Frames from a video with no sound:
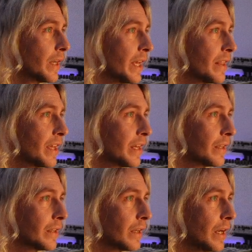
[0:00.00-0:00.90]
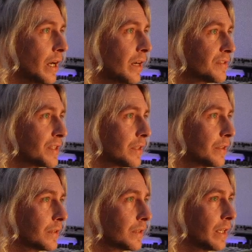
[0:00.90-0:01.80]
and then after,
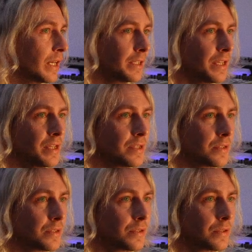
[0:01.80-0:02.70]
I'll get this.